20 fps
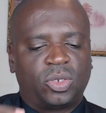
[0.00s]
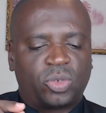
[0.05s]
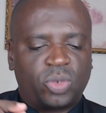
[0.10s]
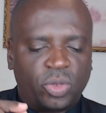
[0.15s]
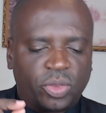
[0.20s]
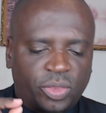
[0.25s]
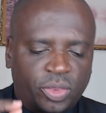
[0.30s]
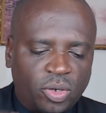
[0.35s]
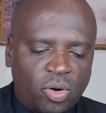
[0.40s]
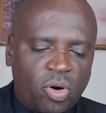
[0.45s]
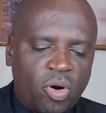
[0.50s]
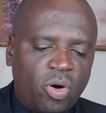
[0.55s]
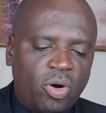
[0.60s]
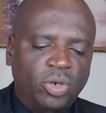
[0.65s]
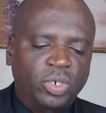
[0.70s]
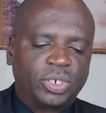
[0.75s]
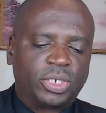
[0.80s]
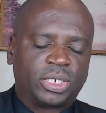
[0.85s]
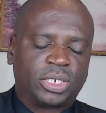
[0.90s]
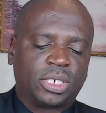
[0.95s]
to
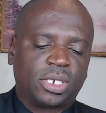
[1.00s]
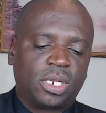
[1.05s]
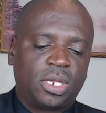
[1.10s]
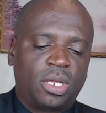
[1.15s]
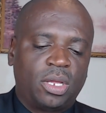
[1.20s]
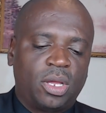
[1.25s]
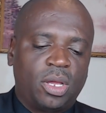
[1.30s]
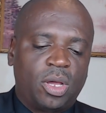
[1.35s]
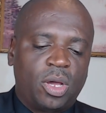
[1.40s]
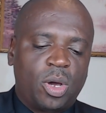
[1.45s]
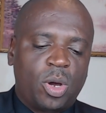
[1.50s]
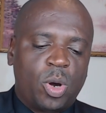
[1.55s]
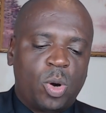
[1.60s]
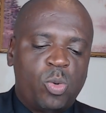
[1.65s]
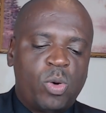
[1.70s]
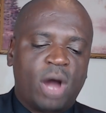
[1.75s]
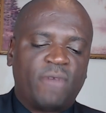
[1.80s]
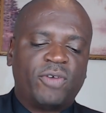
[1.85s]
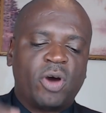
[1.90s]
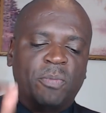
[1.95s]
those
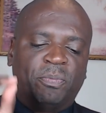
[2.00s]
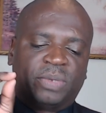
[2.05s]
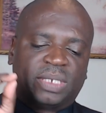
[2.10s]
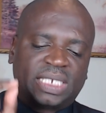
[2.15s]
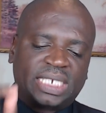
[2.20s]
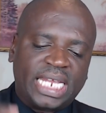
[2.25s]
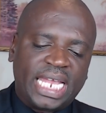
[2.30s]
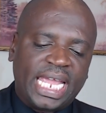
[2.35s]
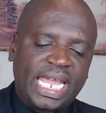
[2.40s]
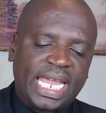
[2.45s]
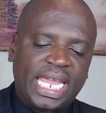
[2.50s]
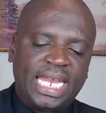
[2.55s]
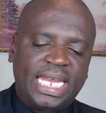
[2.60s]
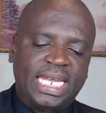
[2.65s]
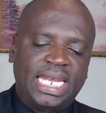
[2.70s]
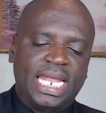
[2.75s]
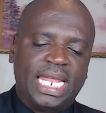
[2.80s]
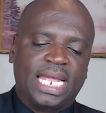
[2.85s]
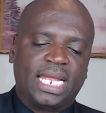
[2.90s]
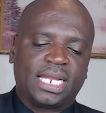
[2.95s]
who have
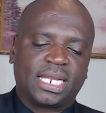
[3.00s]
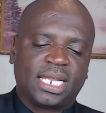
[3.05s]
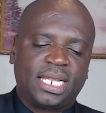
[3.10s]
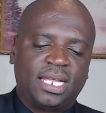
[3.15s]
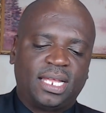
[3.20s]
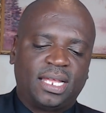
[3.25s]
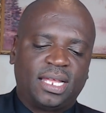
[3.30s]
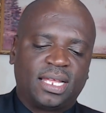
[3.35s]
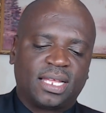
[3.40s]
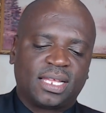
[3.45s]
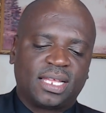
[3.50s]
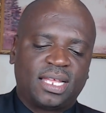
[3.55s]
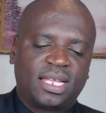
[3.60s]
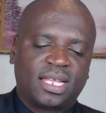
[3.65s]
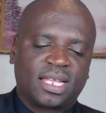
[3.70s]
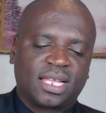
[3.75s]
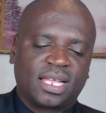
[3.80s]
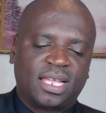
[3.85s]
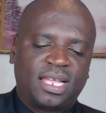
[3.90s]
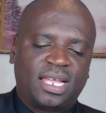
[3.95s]
obtained,
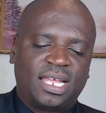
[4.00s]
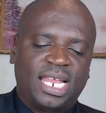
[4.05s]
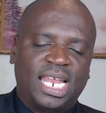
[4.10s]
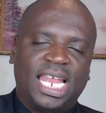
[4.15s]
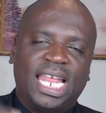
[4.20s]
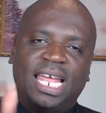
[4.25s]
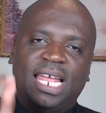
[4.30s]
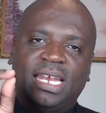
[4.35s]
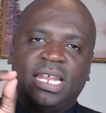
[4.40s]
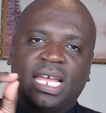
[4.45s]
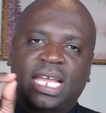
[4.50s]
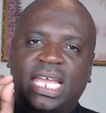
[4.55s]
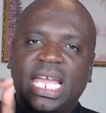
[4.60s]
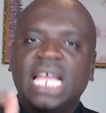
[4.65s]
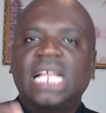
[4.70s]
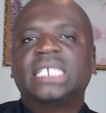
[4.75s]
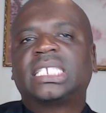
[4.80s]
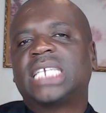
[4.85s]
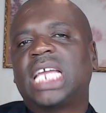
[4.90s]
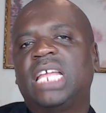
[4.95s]
the
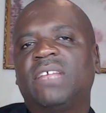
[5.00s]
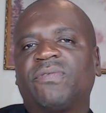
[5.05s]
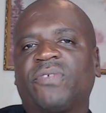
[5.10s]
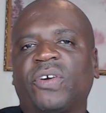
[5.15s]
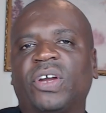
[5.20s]
King James